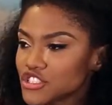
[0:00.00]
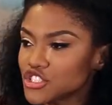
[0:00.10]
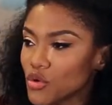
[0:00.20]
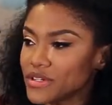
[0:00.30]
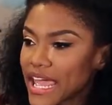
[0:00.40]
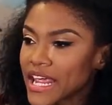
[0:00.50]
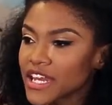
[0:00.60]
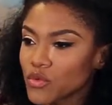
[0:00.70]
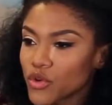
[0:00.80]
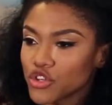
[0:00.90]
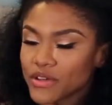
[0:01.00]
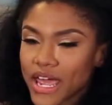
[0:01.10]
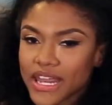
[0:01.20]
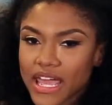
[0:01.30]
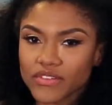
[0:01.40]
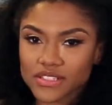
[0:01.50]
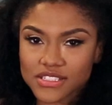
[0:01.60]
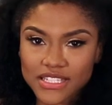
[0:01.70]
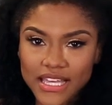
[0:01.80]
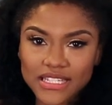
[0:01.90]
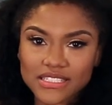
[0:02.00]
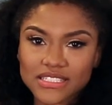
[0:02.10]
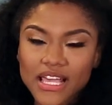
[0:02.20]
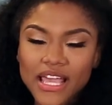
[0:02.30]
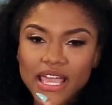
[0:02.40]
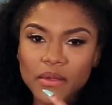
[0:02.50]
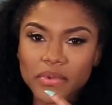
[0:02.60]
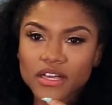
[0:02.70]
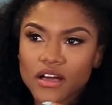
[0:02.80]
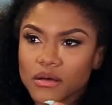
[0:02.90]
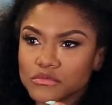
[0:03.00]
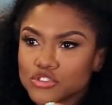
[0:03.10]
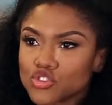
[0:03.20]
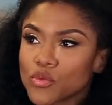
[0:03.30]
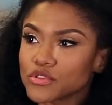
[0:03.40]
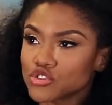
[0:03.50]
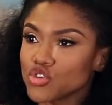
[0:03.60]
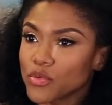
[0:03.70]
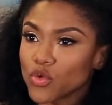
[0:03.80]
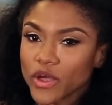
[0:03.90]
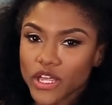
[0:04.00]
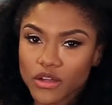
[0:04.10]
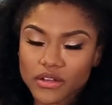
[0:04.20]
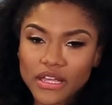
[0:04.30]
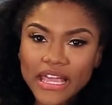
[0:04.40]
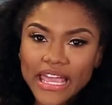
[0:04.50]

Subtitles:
So dating when you're not having sex, it becomes super, super weird.